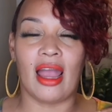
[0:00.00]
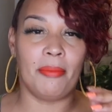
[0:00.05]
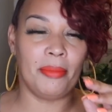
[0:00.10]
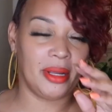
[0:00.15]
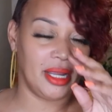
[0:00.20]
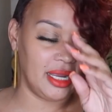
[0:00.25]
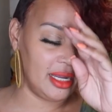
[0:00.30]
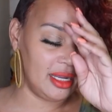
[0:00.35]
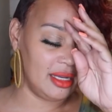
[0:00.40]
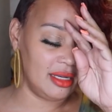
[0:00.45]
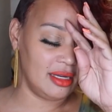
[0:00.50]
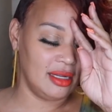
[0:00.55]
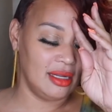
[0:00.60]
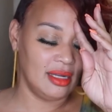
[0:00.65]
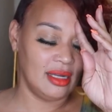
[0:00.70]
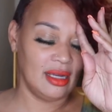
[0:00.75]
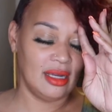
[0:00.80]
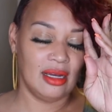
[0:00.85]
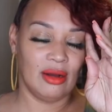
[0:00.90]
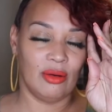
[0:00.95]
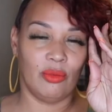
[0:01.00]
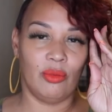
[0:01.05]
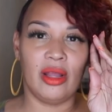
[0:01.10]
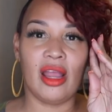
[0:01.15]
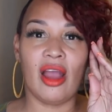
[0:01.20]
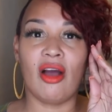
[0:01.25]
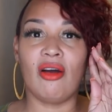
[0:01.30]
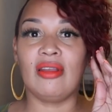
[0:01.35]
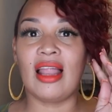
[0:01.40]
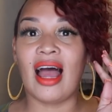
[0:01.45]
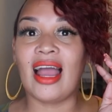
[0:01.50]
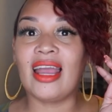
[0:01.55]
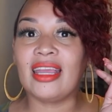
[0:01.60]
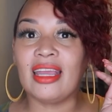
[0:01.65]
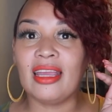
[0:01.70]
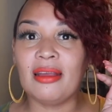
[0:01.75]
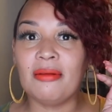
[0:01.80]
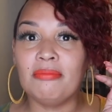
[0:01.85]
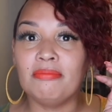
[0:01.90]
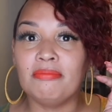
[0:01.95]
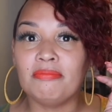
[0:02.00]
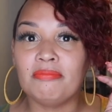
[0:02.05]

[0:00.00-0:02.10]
I mean, we don't like him.